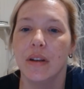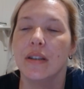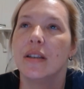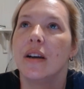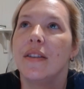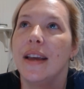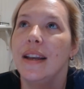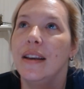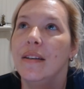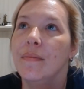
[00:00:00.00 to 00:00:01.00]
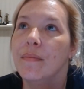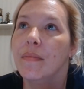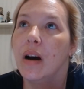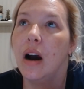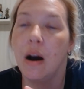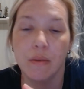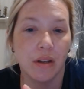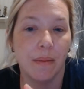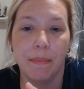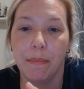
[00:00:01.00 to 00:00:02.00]
So then I was
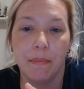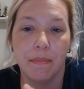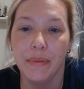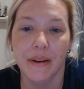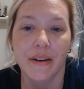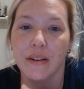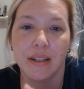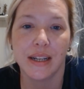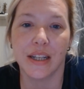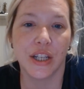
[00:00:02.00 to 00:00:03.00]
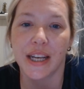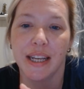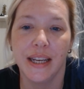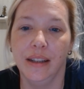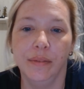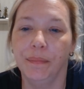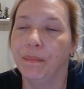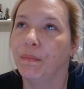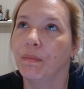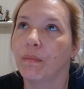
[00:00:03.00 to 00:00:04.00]
like periodically checking it,
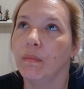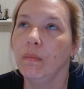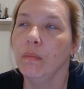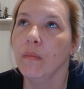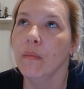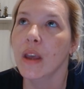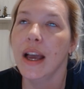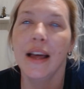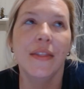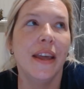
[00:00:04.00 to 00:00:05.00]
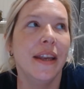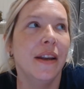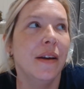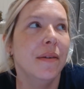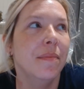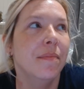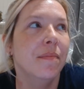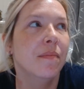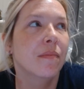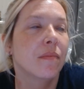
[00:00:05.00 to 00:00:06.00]
and
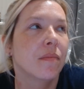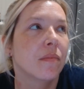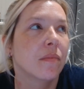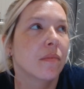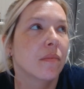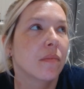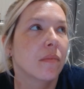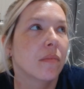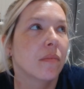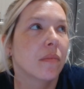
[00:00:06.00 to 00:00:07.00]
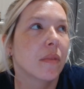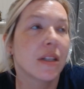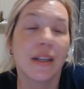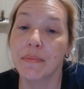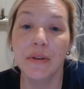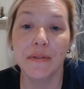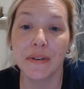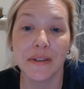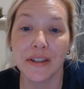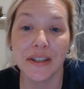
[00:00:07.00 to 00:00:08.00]
then said moving
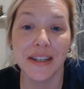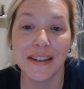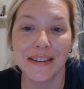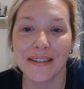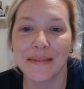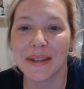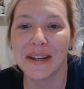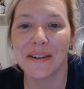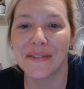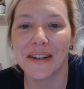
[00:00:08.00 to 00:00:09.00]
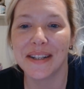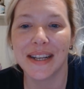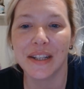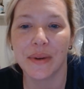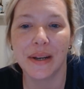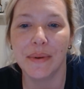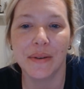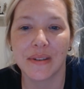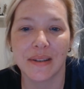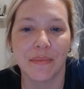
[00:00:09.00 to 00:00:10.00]
on to genotyping after like day 21
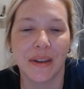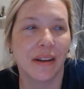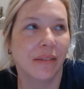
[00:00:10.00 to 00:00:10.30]
or something.